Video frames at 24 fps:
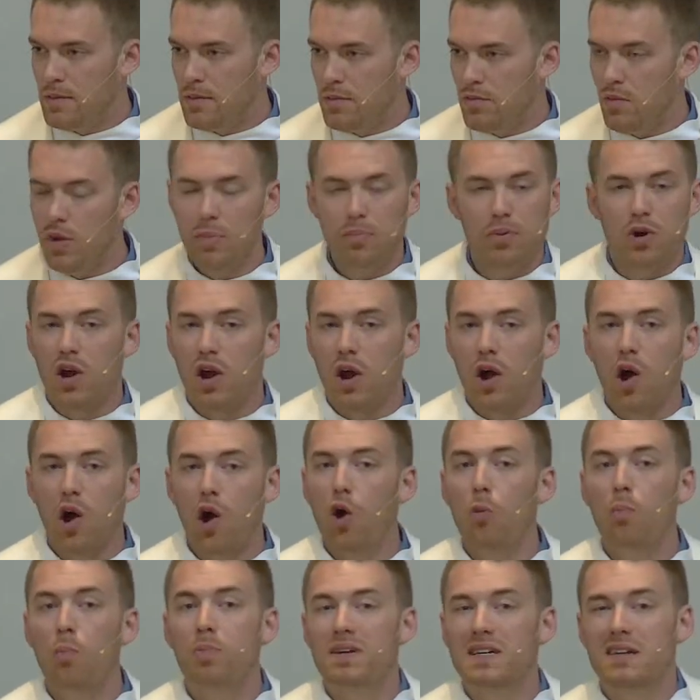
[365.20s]
We put our
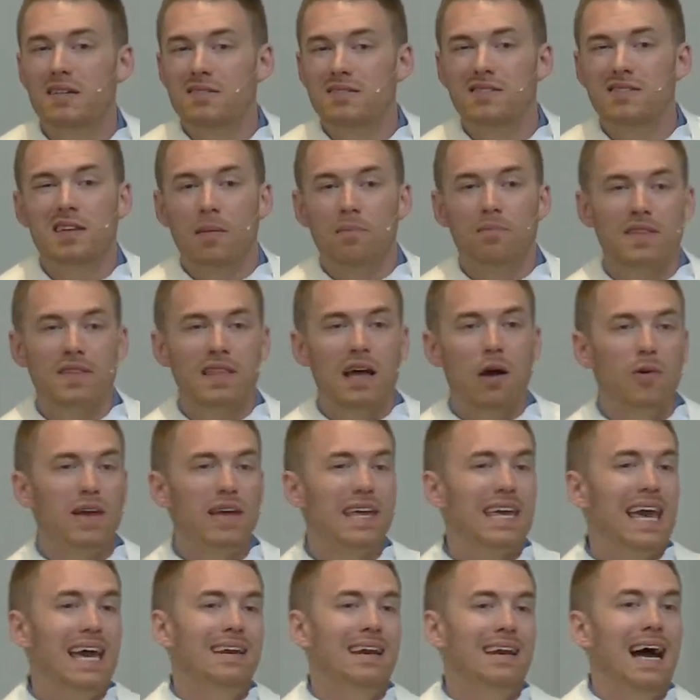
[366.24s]
hope in something that we
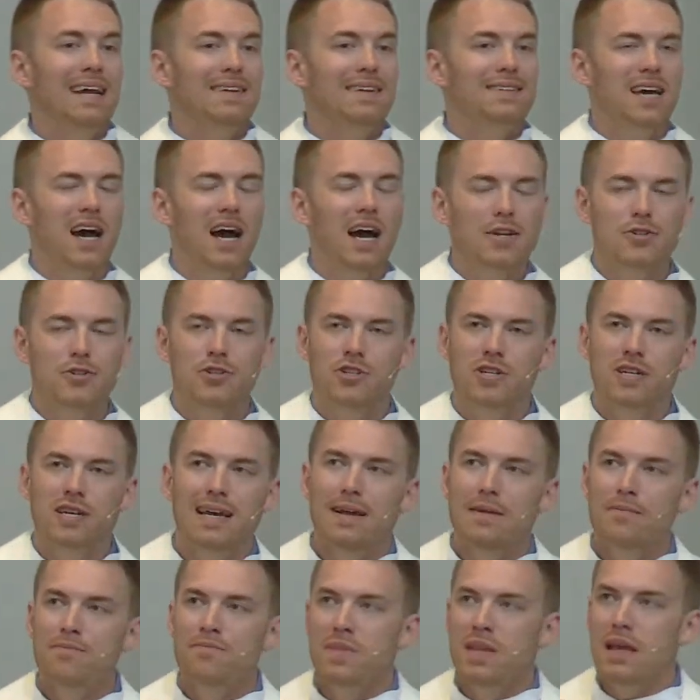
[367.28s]
cannot touch.
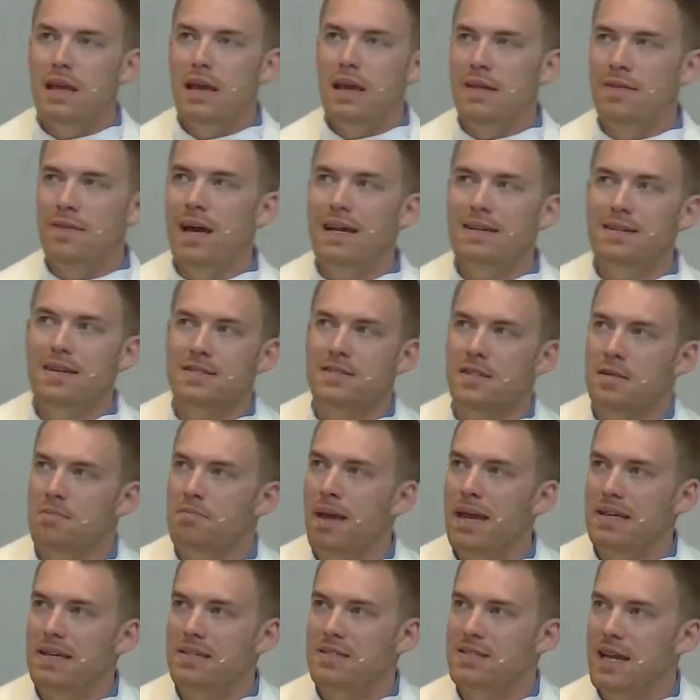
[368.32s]
And that doesn't
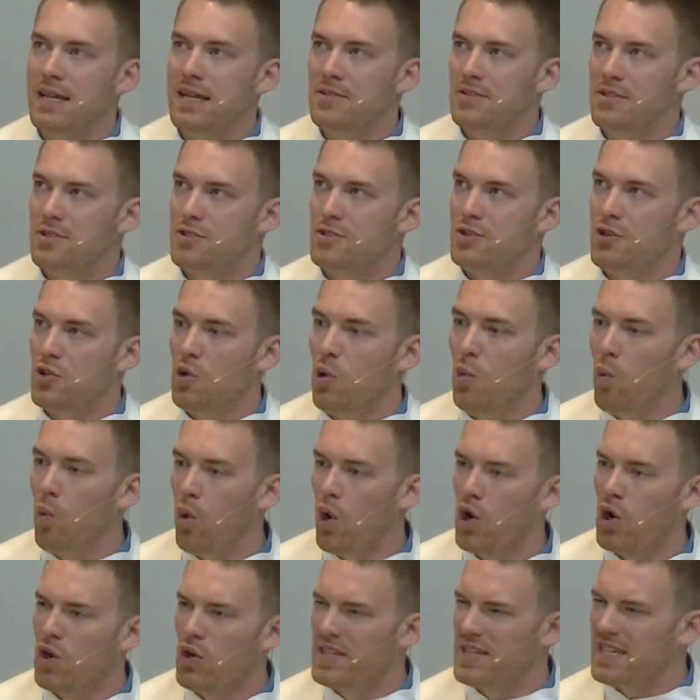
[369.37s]
make sense to the
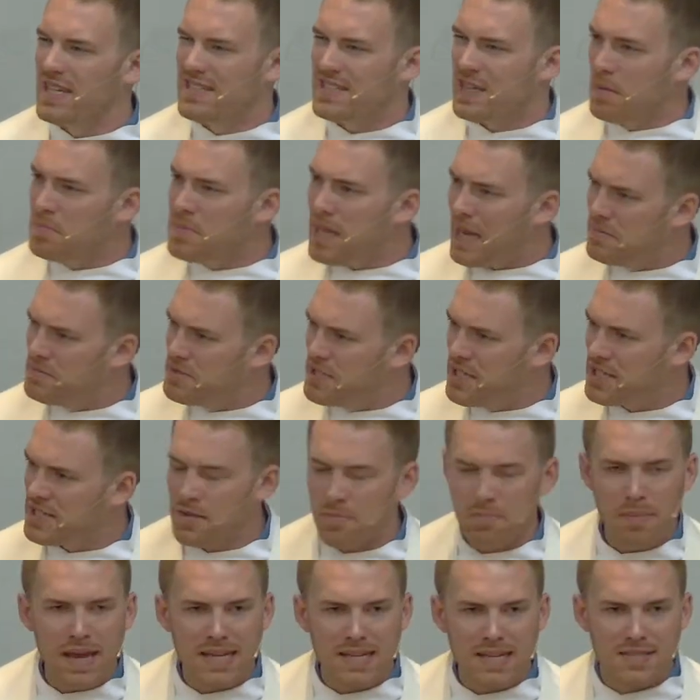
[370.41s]
world. It sometimes
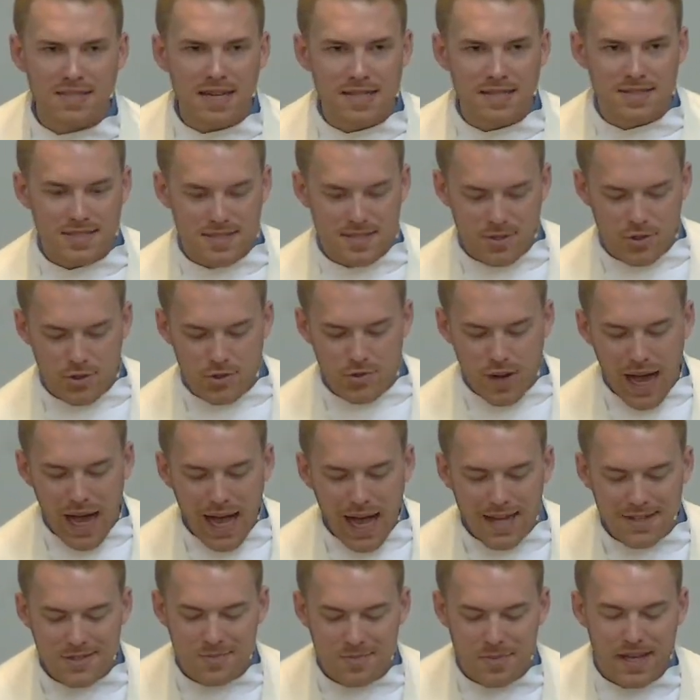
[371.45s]
doesn't make sense to
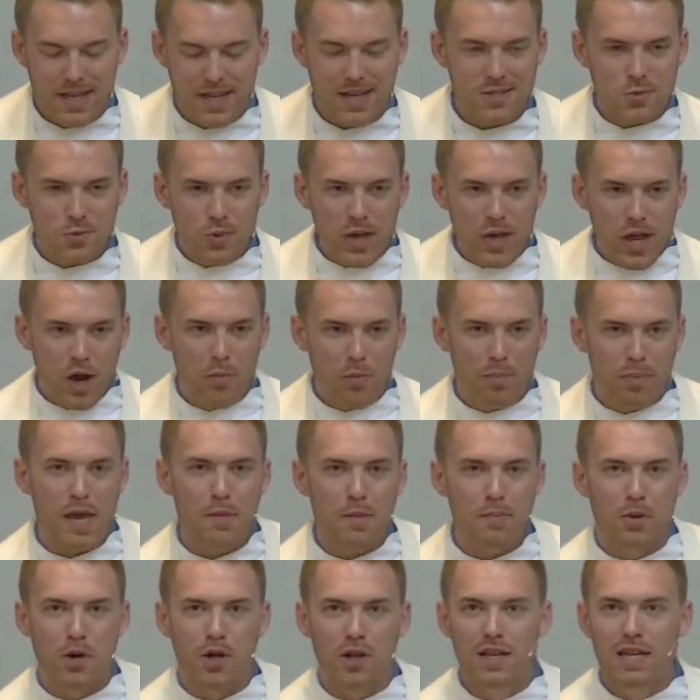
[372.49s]
us because we are
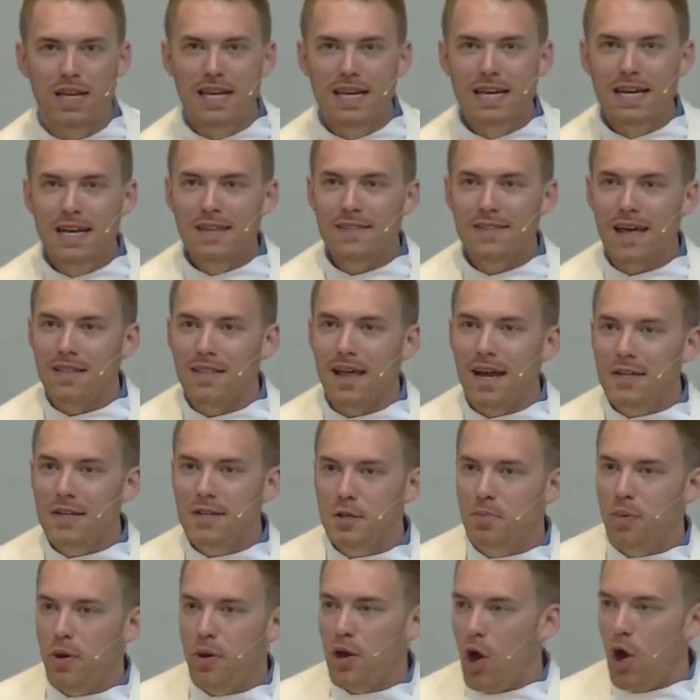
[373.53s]
people that like
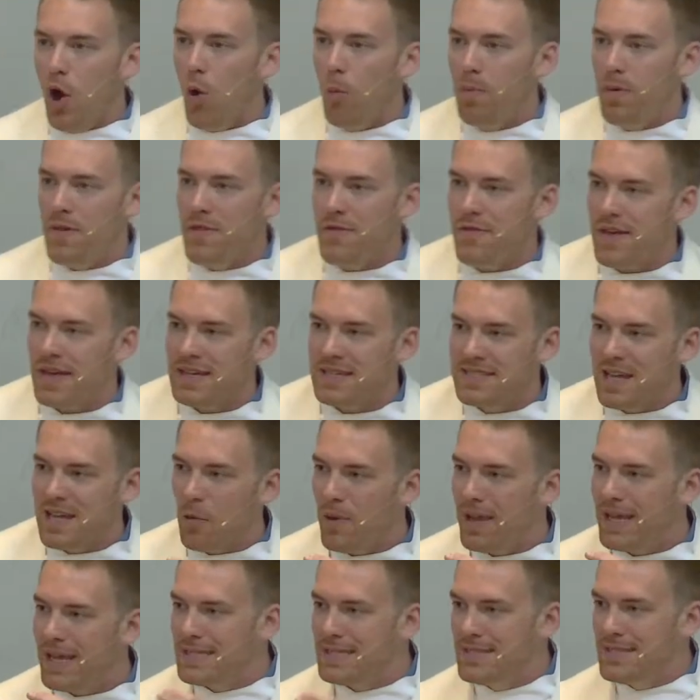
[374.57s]
to put hope in things that
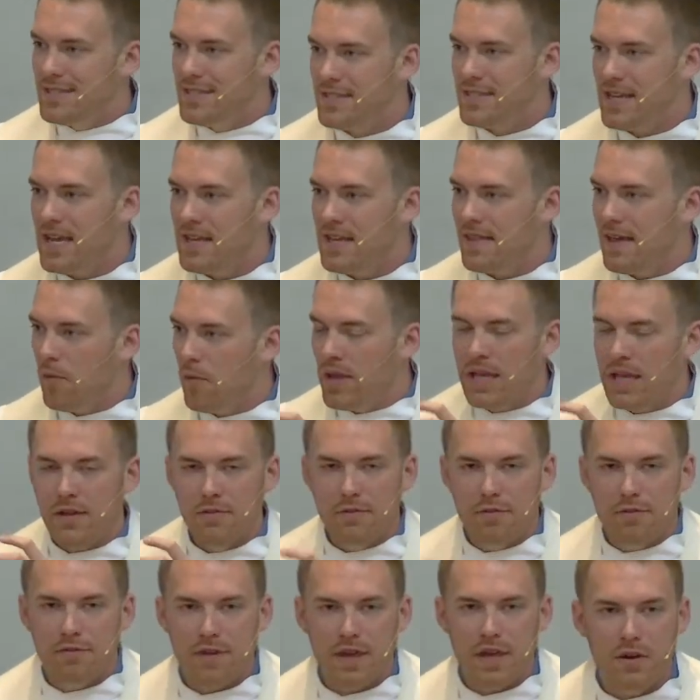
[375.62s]
we can see, that we
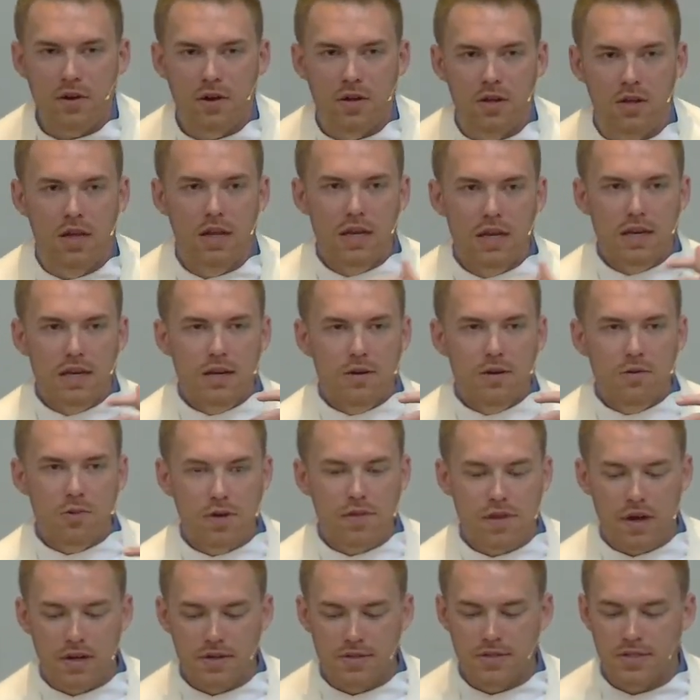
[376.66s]
can feel
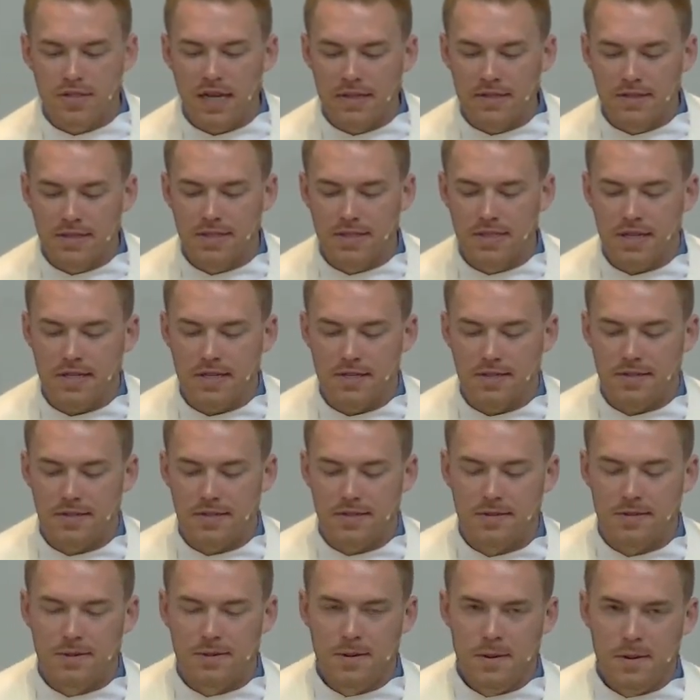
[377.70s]
with our
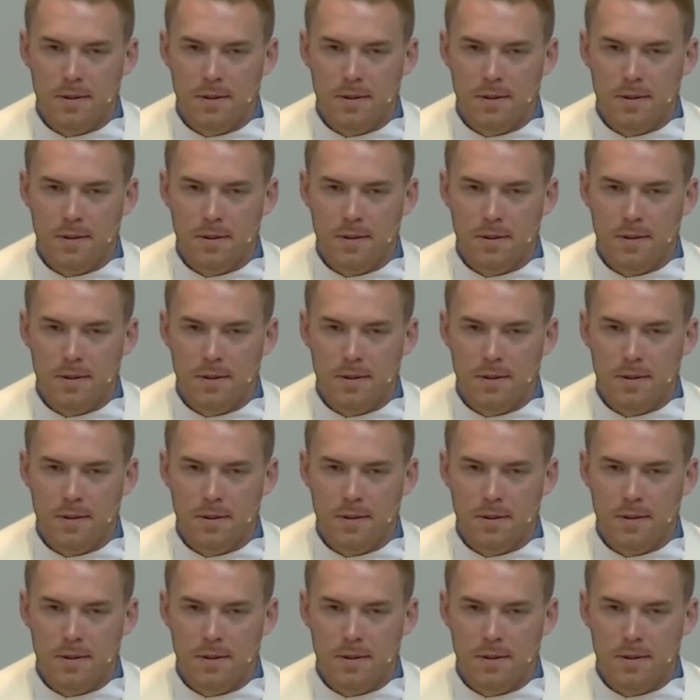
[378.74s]
senses.